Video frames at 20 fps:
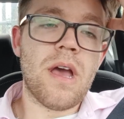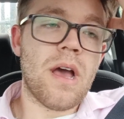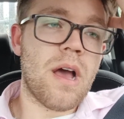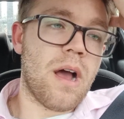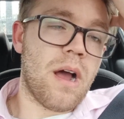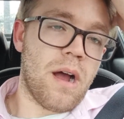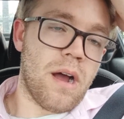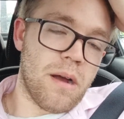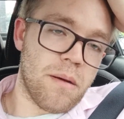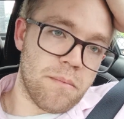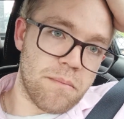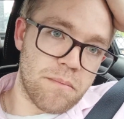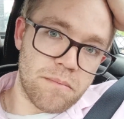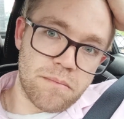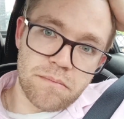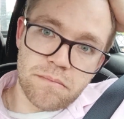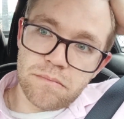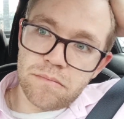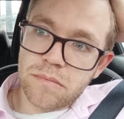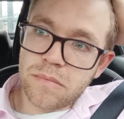Um,
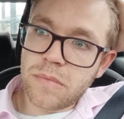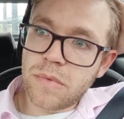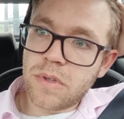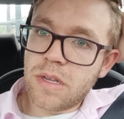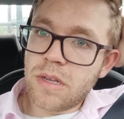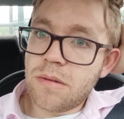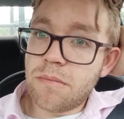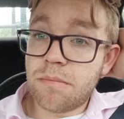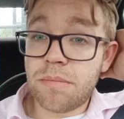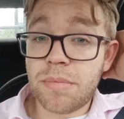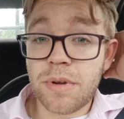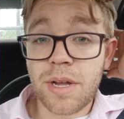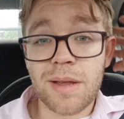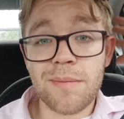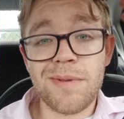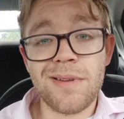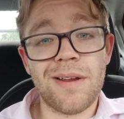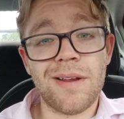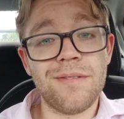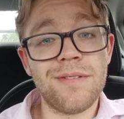but I
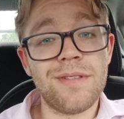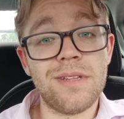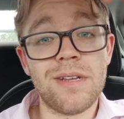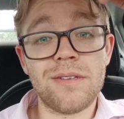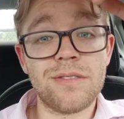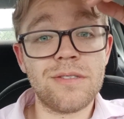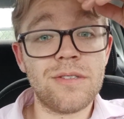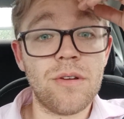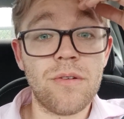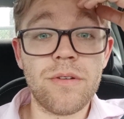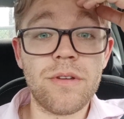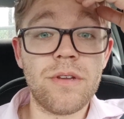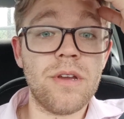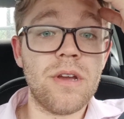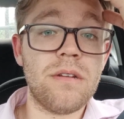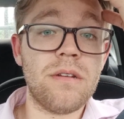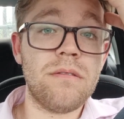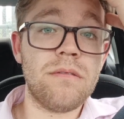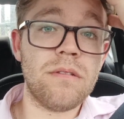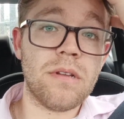mean, everything else is going
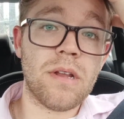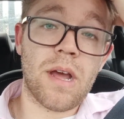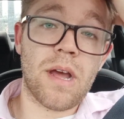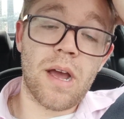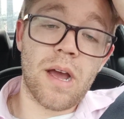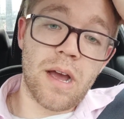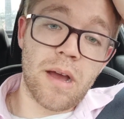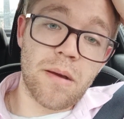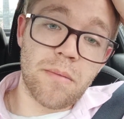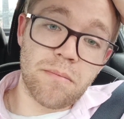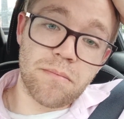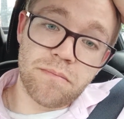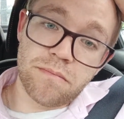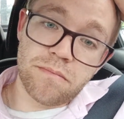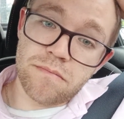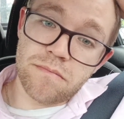good. Um,